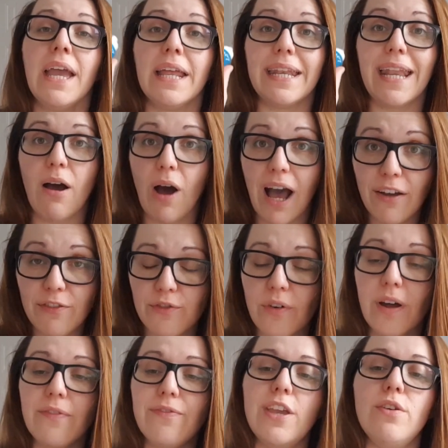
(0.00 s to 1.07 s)
Now, after
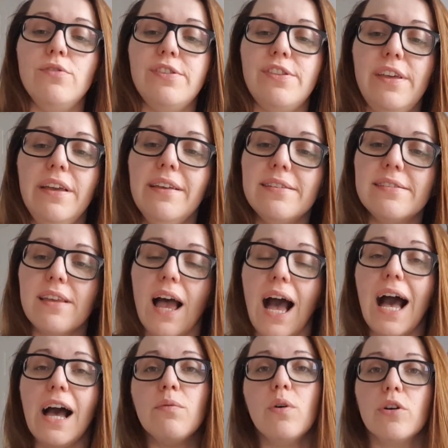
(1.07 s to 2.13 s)
I've used this,
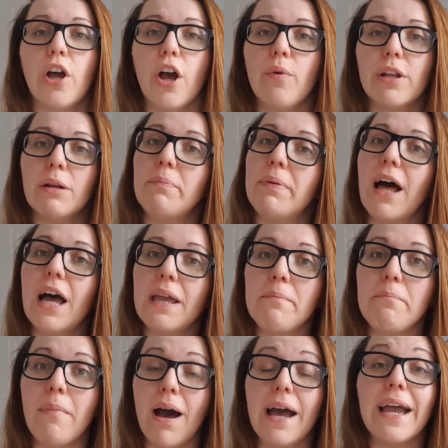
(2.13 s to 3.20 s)
I will go and apply
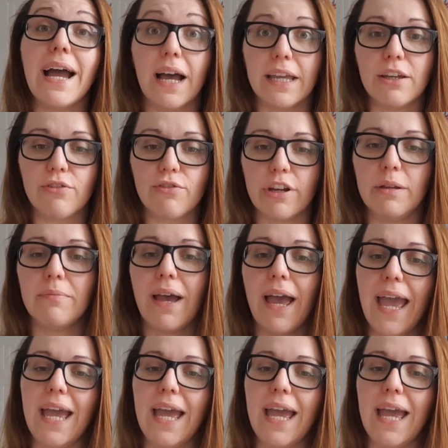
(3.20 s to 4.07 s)
my eye cream.